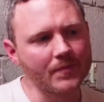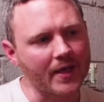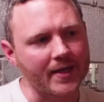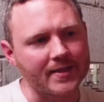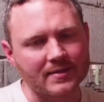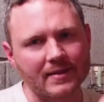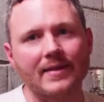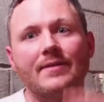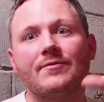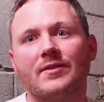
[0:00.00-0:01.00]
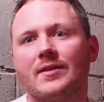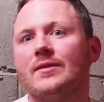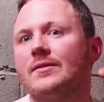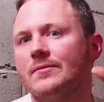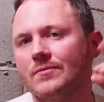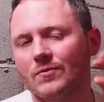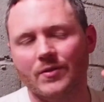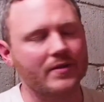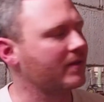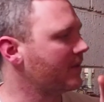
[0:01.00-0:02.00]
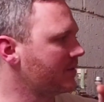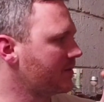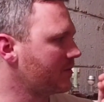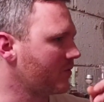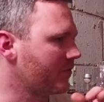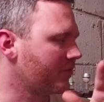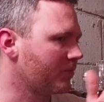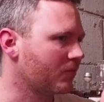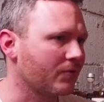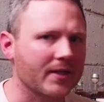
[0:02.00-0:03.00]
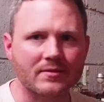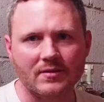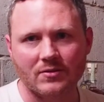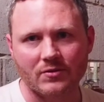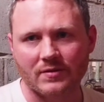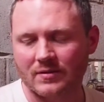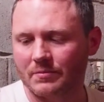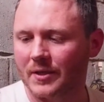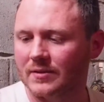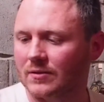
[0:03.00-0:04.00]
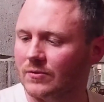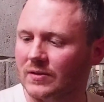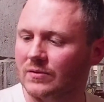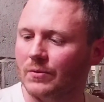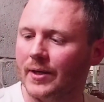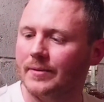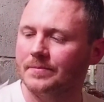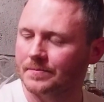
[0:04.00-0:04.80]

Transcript: And it's lifted with these sort of bright citrus and spice notes as well.